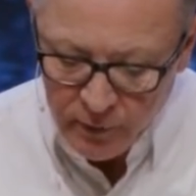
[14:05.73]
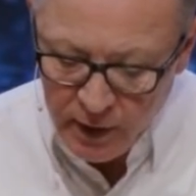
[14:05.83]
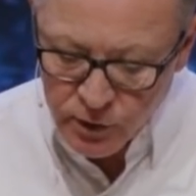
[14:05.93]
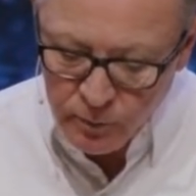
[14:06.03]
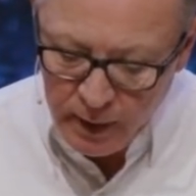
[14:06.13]

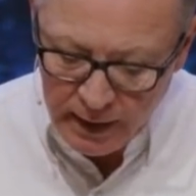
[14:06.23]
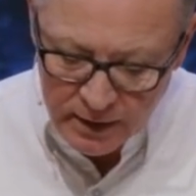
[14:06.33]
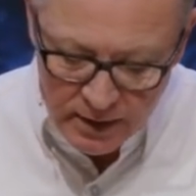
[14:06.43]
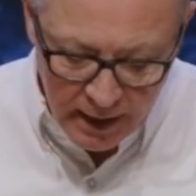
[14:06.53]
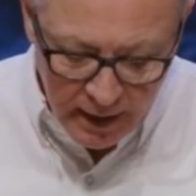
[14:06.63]
this
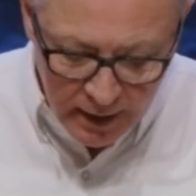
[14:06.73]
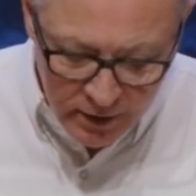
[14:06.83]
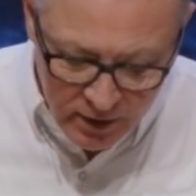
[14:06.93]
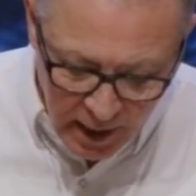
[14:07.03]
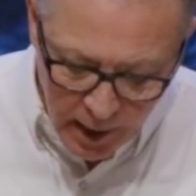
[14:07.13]
means that
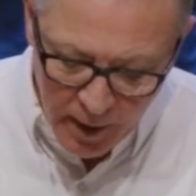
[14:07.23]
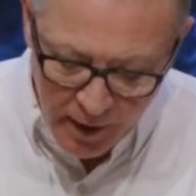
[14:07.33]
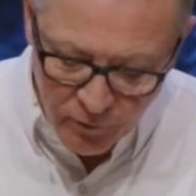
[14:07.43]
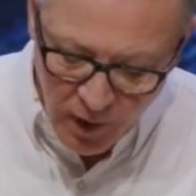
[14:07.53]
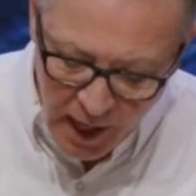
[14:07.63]
some
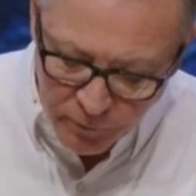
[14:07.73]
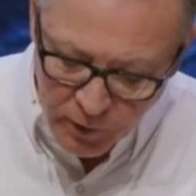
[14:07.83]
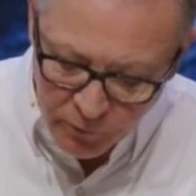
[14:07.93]
have left